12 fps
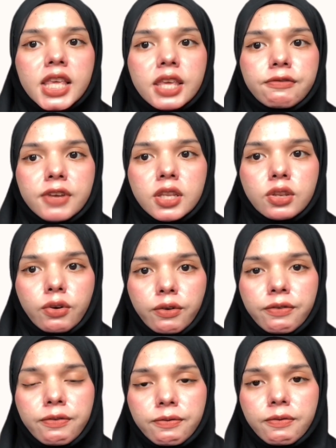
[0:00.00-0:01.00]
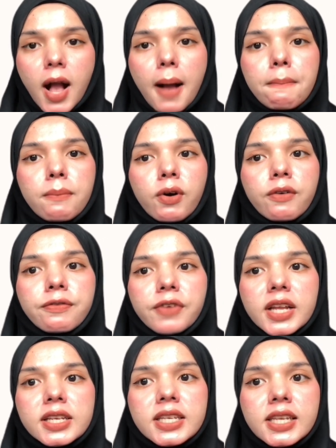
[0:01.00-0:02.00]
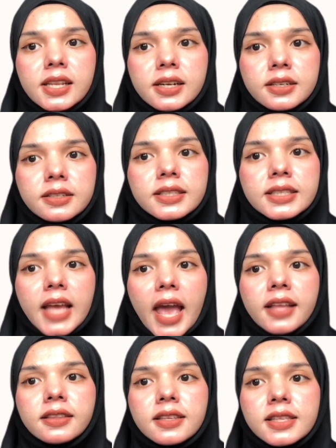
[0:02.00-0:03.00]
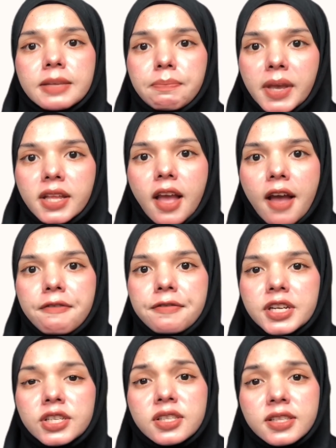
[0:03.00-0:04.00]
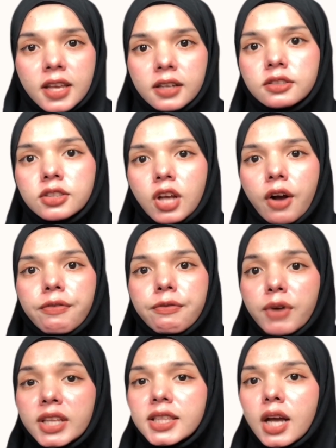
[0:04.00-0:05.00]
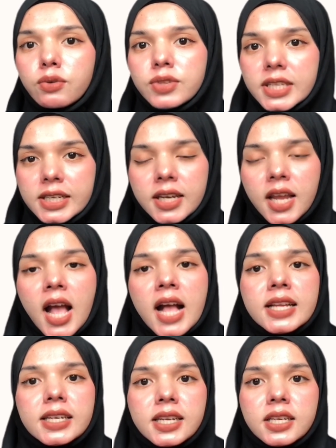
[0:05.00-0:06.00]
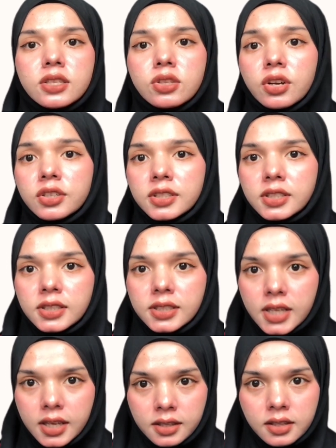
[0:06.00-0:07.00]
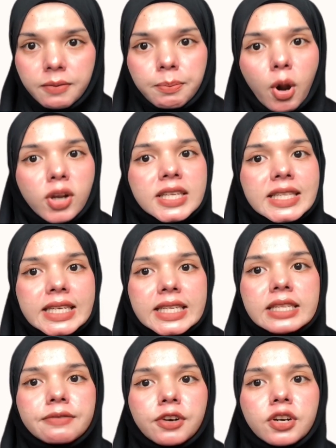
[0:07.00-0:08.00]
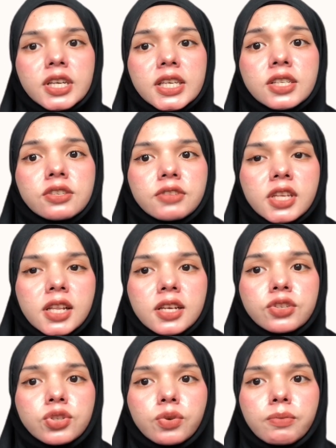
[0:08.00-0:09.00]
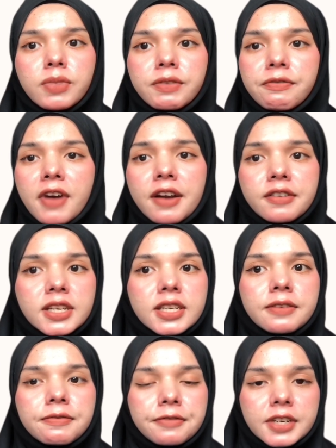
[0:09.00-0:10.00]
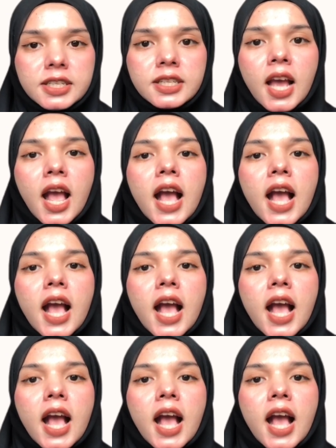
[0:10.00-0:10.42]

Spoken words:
Even though both dealers anticipate average sales of 1,000, the sourcing policies for each dealer should be very different